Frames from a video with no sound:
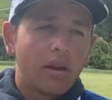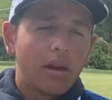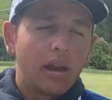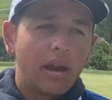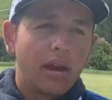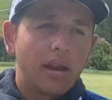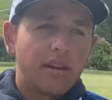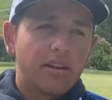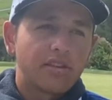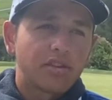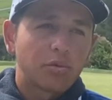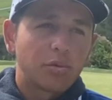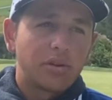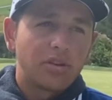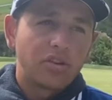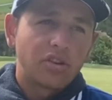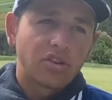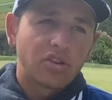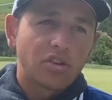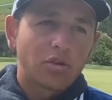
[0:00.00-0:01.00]
and it just went
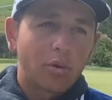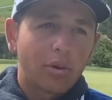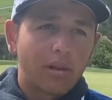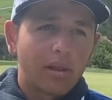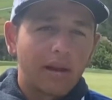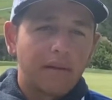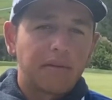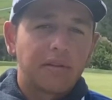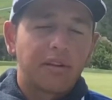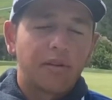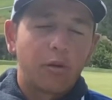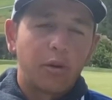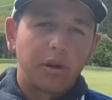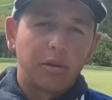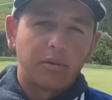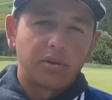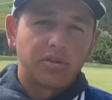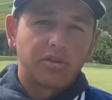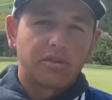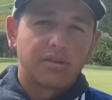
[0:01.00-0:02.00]
just short left of the green,
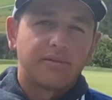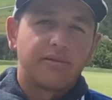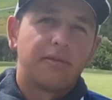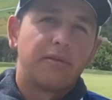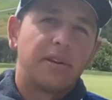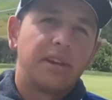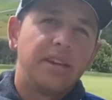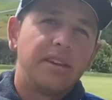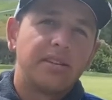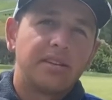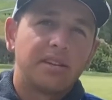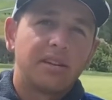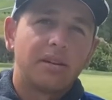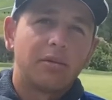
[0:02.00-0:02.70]
which is easy,